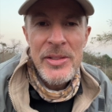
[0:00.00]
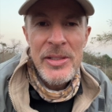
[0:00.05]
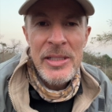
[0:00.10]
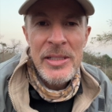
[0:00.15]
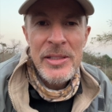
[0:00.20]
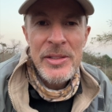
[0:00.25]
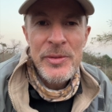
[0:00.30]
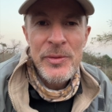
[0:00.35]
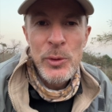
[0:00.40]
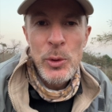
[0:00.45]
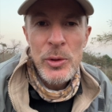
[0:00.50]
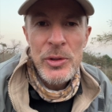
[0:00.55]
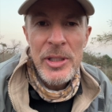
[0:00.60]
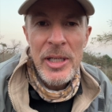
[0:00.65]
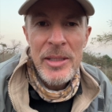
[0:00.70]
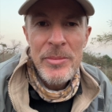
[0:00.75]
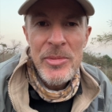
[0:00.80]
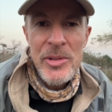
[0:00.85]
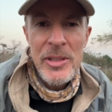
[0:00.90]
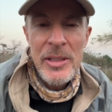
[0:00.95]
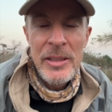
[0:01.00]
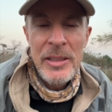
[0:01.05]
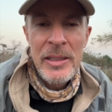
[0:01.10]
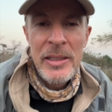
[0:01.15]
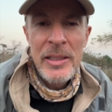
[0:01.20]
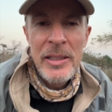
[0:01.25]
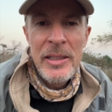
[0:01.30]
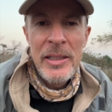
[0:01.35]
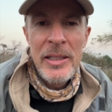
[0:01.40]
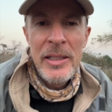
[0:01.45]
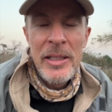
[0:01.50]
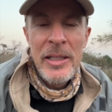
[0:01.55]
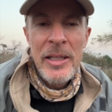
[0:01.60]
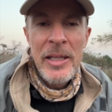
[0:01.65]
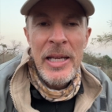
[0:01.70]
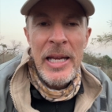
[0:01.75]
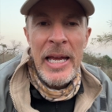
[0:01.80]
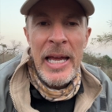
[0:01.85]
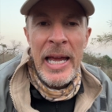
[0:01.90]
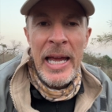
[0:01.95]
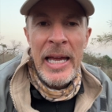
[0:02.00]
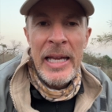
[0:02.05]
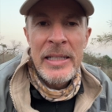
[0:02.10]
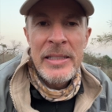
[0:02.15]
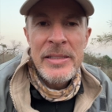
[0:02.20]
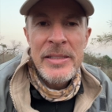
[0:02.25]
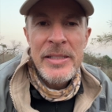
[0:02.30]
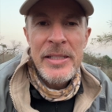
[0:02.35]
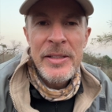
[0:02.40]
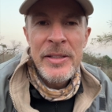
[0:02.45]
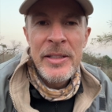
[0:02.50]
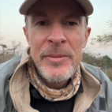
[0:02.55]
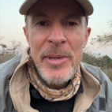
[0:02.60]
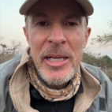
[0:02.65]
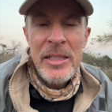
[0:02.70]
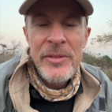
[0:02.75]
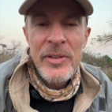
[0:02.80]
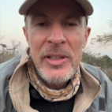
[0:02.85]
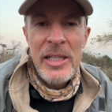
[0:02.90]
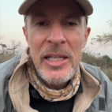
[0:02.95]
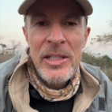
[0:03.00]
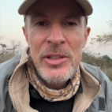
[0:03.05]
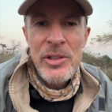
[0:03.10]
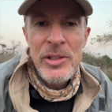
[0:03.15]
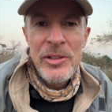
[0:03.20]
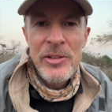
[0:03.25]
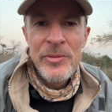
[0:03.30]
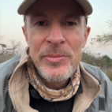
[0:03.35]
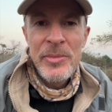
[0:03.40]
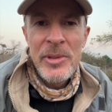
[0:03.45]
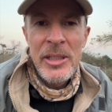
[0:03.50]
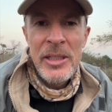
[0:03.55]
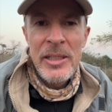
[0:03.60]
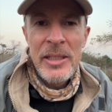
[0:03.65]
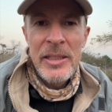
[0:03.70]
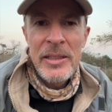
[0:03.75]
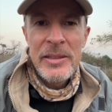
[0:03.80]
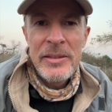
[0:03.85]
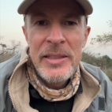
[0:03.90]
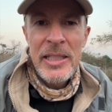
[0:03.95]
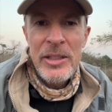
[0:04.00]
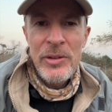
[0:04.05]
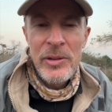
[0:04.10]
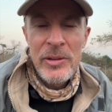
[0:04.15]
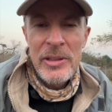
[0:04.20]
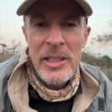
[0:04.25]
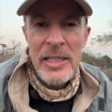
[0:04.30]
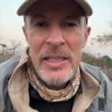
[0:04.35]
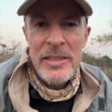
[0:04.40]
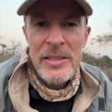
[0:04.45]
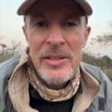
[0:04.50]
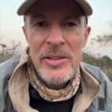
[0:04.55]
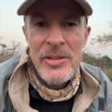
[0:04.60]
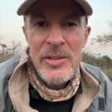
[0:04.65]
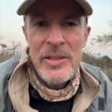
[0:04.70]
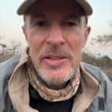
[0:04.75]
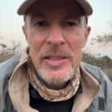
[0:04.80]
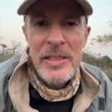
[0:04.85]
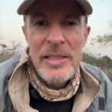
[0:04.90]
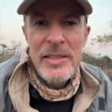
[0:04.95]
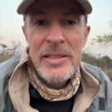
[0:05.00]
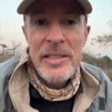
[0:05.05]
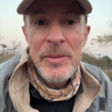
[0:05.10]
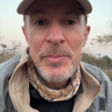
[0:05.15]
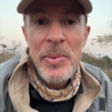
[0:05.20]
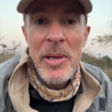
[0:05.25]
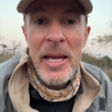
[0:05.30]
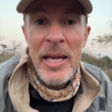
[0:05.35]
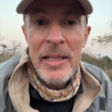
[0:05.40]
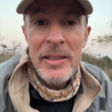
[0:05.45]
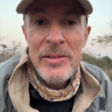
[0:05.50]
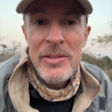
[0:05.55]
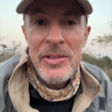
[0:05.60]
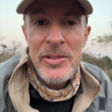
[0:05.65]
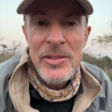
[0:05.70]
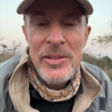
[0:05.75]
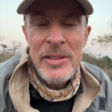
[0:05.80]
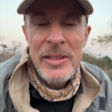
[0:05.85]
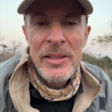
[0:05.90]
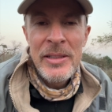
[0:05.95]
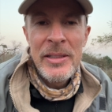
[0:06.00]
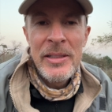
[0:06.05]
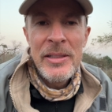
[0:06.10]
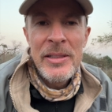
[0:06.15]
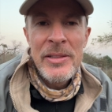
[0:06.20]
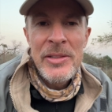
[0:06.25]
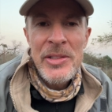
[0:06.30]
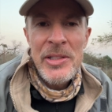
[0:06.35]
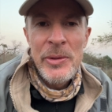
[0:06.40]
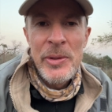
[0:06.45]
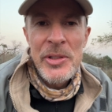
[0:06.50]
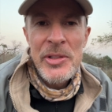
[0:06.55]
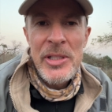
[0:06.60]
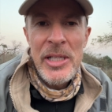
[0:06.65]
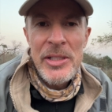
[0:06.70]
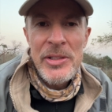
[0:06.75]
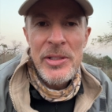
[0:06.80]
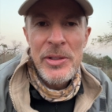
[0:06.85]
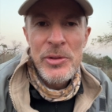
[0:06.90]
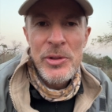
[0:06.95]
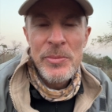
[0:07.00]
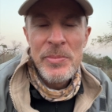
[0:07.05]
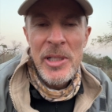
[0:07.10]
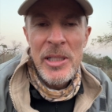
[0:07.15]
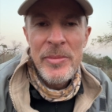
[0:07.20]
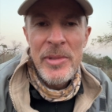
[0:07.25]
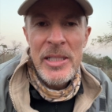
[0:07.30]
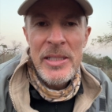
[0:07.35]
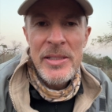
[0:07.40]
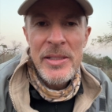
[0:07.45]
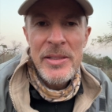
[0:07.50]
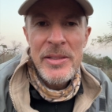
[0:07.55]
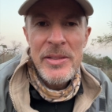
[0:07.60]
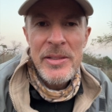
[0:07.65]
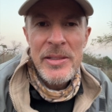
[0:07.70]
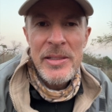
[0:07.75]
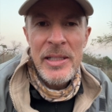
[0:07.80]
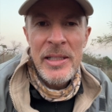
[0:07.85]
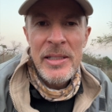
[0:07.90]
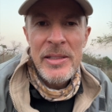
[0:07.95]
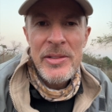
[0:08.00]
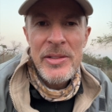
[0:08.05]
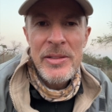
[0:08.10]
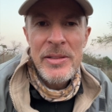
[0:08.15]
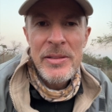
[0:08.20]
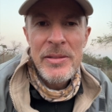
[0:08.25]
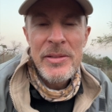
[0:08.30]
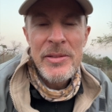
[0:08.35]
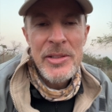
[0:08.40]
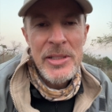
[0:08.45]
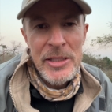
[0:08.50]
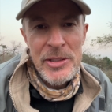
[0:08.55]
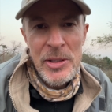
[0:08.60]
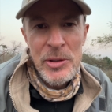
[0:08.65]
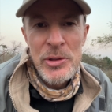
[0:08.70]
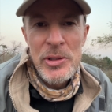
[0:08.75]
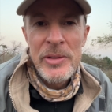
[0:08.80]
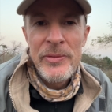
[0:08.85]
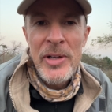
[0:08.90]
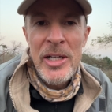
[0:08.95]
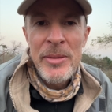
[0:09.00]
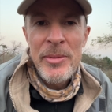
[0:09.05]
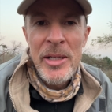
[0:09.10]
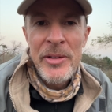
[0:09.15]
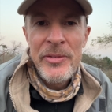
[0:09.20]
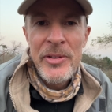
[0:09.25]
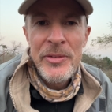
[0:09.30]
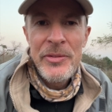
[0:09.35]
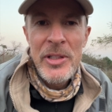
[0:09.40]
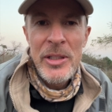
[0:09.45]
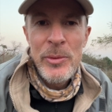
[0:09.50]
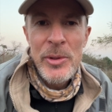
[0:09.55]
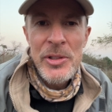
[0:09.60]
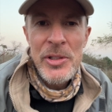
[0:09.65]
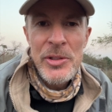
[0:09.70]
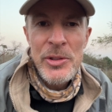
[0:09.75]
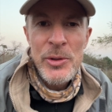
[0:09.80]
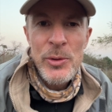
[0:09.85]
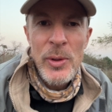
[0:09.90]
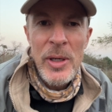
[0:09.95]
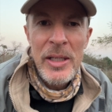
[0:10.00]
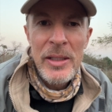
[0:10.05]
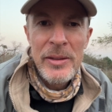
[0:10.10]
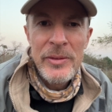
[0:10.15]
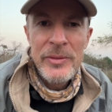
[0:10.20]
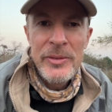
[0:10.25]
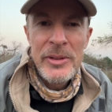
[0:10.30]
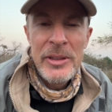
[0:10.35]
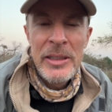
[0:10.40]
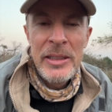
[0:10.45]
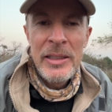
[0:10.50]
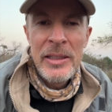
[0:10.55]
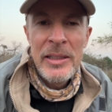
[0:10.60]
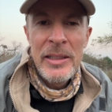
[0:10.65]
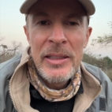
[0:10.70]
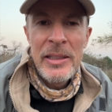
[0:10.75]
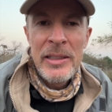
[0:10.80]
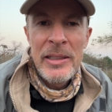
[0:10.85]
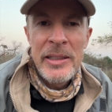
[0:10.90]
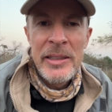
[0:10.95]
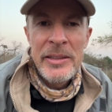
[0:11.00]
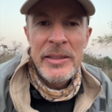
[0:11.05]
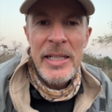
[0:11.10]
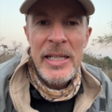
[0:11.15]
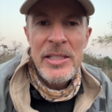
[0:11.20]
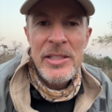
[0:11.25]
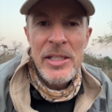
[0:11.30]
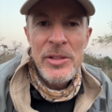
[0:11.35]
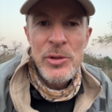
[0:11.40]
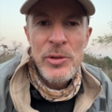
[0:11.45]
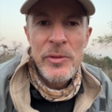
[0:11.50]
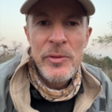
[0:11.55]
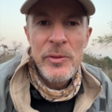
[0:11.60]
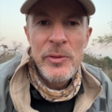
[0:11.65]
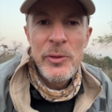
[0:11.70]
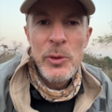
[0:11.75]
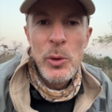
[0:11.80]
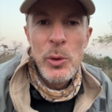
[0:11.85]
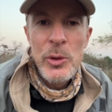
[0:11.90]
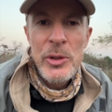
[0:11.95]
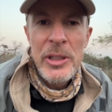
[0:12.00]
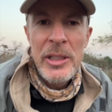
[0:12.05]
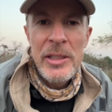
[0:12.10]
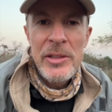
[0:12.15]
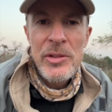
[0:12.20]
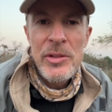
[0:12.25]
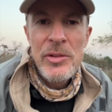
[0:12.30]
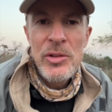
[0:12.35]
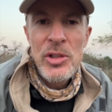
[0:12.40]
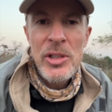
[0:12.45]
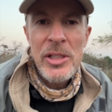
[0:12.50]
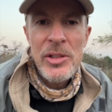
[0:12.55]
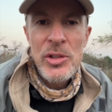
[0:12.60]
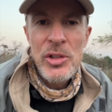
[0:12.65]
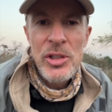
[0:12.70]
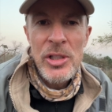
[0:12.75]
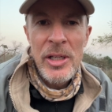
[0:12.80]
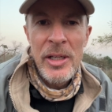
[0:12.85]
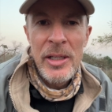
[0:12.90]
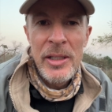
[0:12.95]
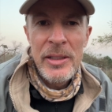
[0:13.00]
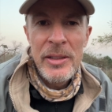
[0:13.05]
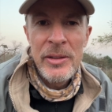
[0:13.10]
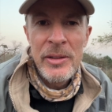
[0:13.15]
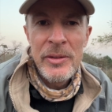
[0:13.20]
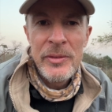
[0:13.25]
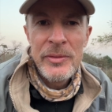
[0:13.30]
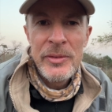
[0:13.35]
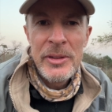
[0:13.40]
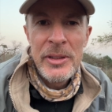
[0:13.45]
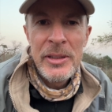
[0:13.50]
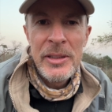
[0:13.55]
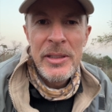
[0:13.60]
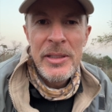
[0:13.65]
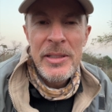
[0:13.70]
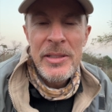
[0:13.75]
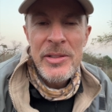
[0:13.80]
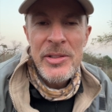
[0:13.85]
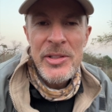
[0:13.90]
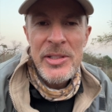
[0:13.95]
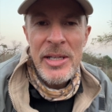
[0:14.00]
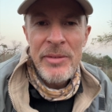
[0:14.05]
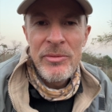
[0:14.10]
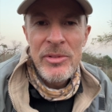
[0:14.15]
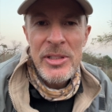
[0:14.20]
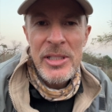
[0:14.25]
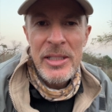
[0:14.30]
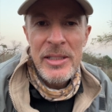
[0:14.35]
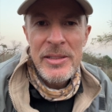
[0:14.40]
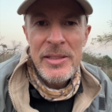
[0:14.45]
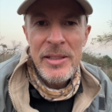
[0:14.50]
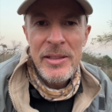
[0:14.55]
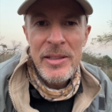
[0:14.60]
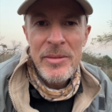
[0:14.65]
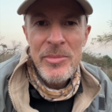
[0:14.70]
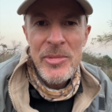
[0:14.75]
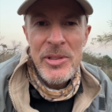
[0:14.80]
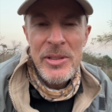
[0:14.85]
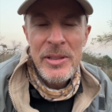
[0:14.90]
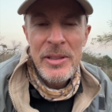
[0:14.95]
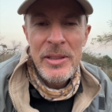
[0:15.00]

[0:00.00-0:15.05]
is 4 times. And the magnification of my Nikon lens depends. So at 600mm, it's 600 divided by 50, which is 12. And at 840, it's just shy of 17 times.